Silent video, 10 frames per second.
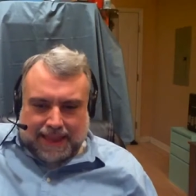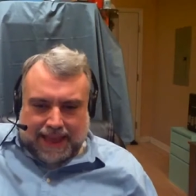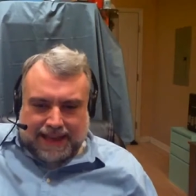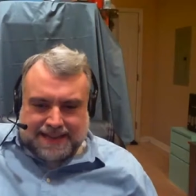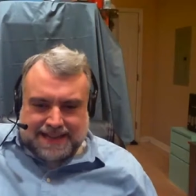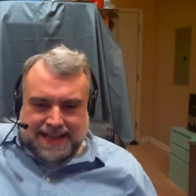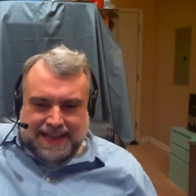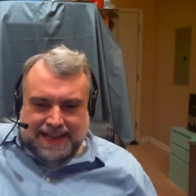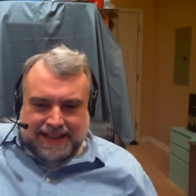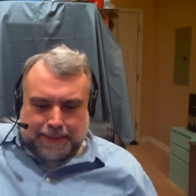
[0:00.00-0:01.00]
and
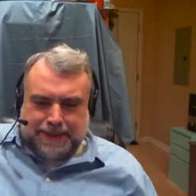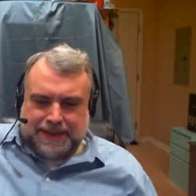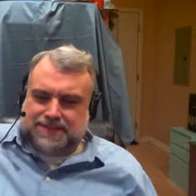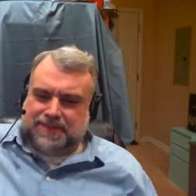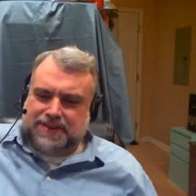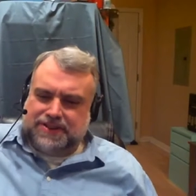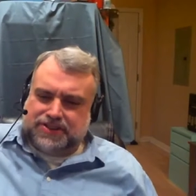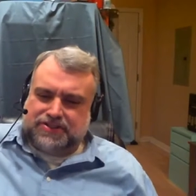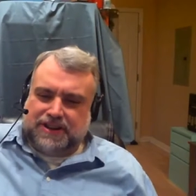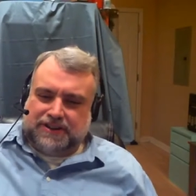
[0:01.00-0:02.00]
I mean, it's very
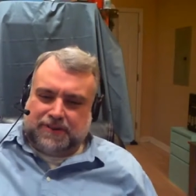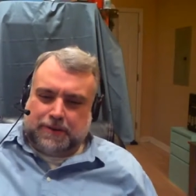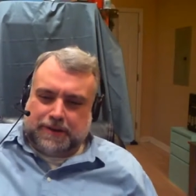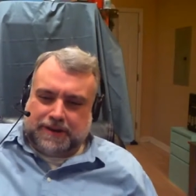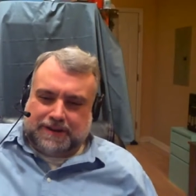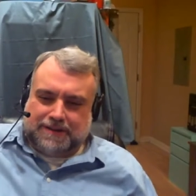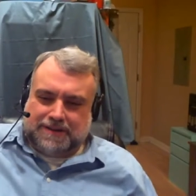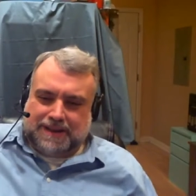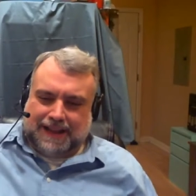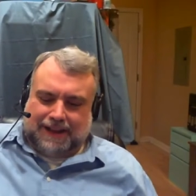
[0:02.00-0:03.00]
straightforward,
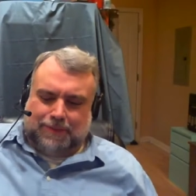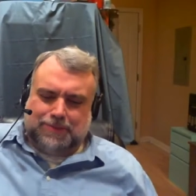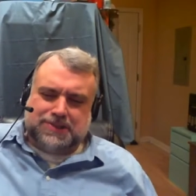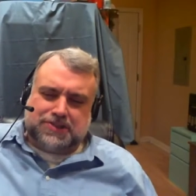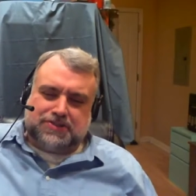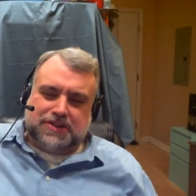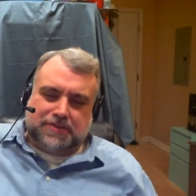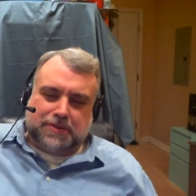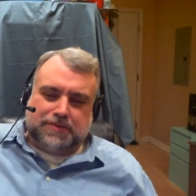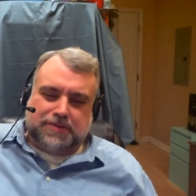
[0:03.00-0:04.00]
almost a
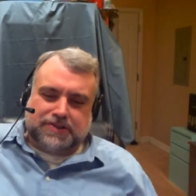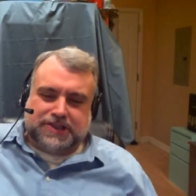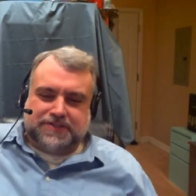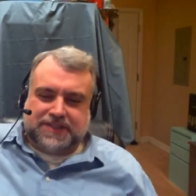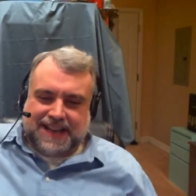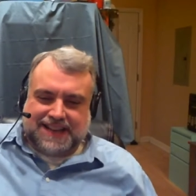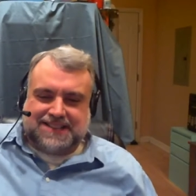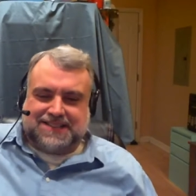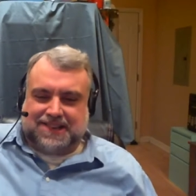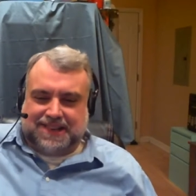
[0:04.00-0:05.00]
straightforward version of the
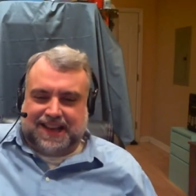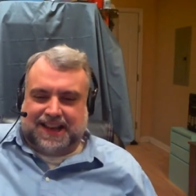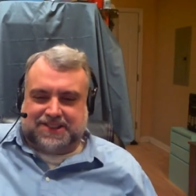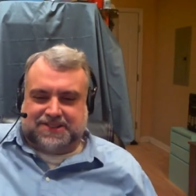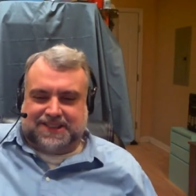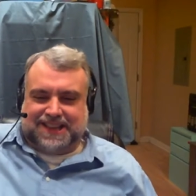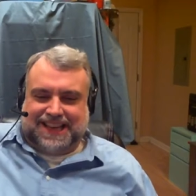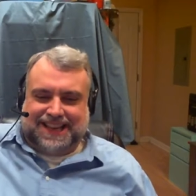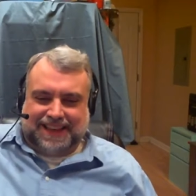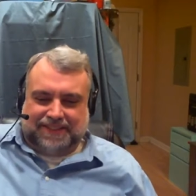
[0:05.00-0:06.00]
next song. Actually,
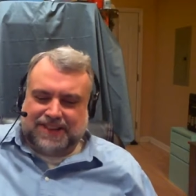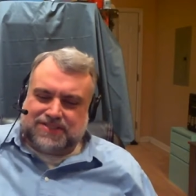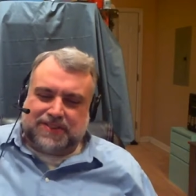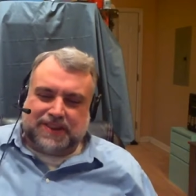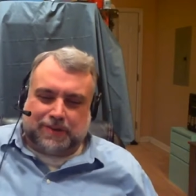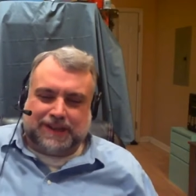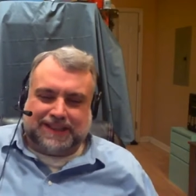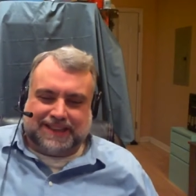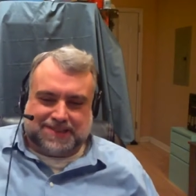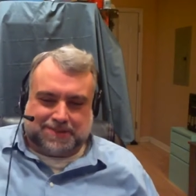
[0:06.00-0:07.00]
it runs very
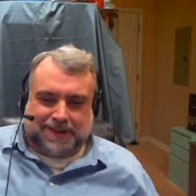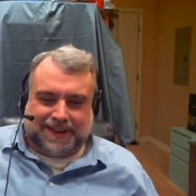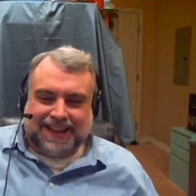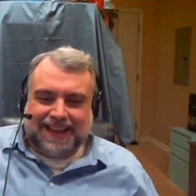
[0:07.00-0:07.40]
quickly. This one,